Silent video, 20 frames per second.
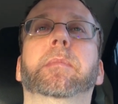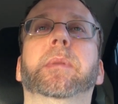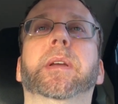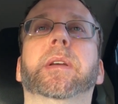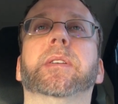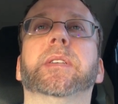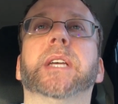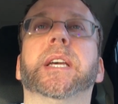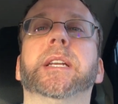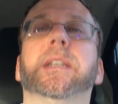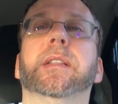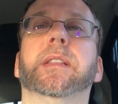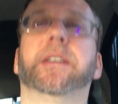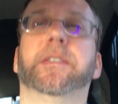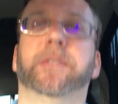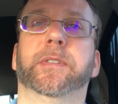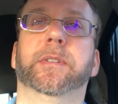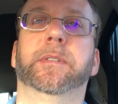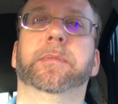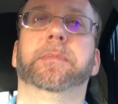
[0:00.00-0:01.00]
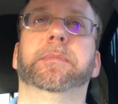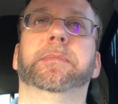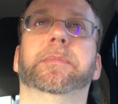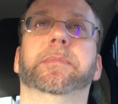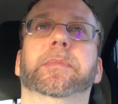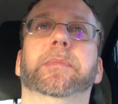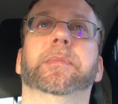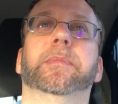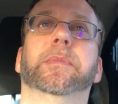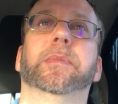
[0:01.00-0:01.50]
because I deliver.
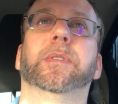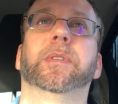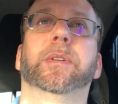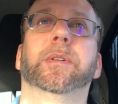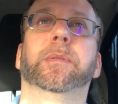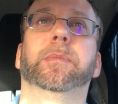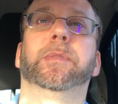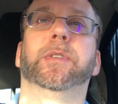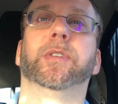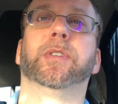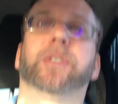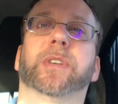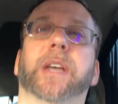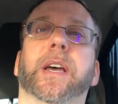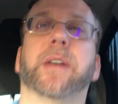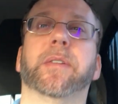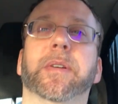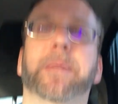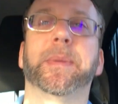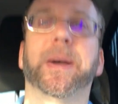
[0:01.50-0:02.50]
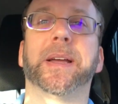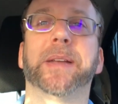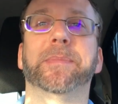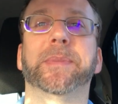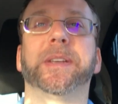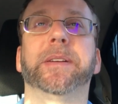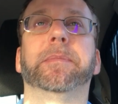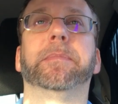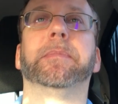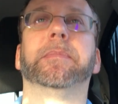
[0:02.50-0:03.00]
You just got to remind
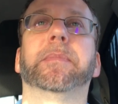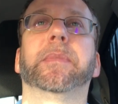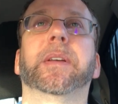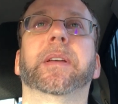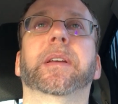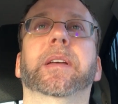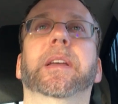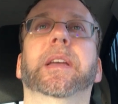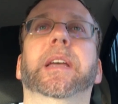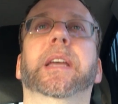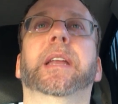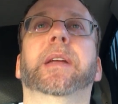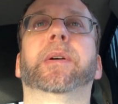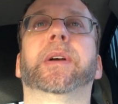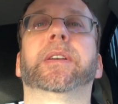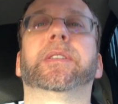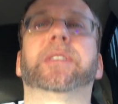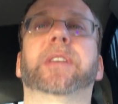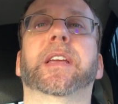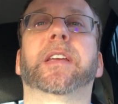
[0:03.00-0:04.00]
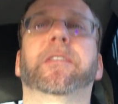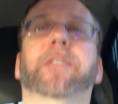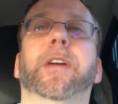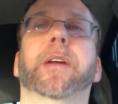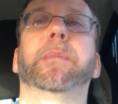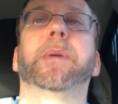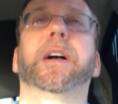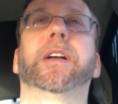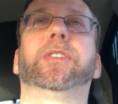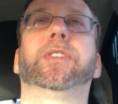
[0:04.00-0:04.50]
me. Anyways, thank you
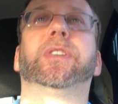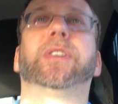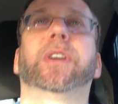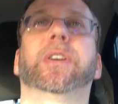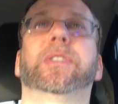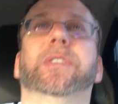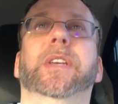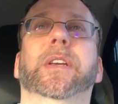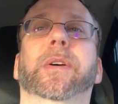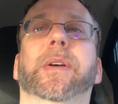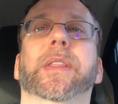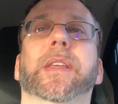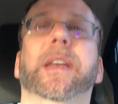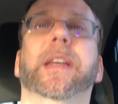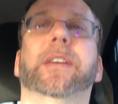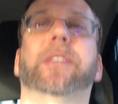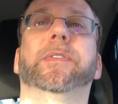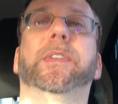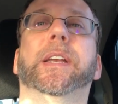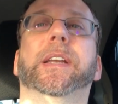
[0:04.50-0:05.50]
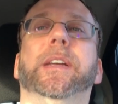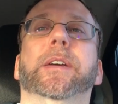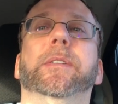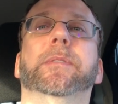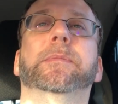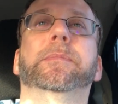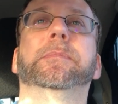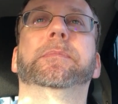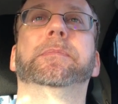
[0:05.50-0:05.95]
very much. I'll see you on the next video.